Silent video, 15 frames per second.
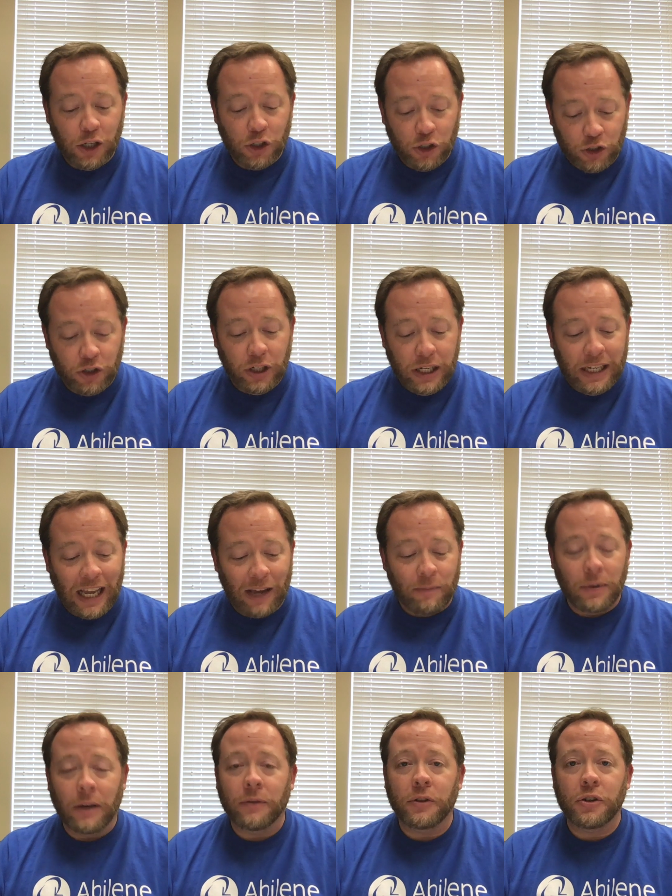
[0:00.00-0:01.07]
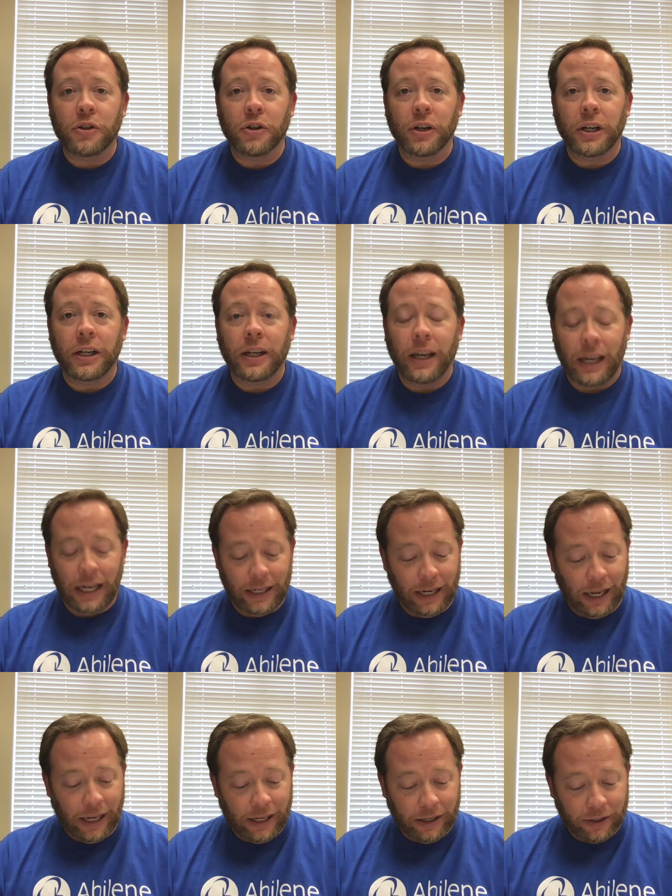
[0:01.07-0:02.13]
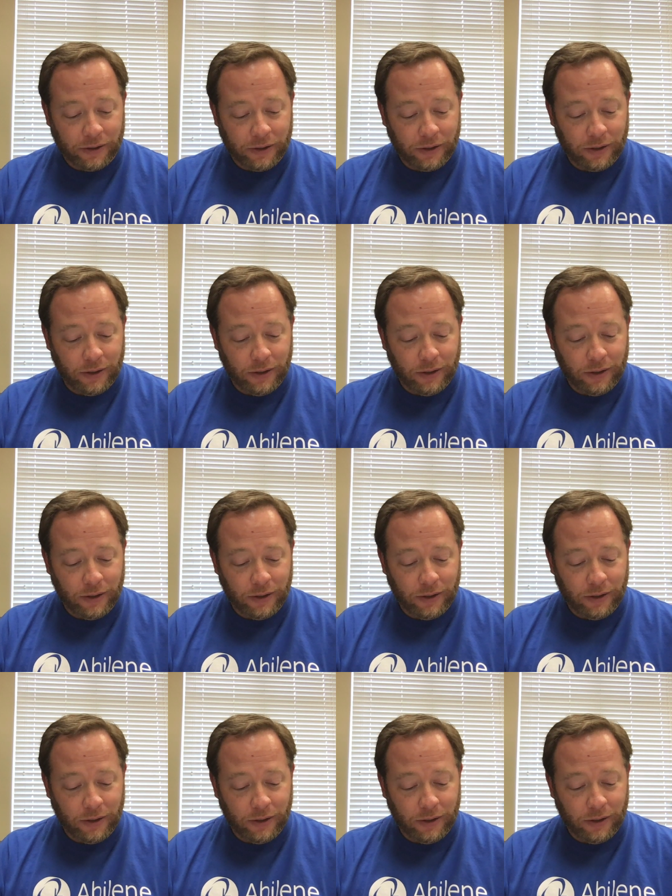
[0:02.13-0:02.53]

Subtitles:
she gave me of the tree, and I ate it."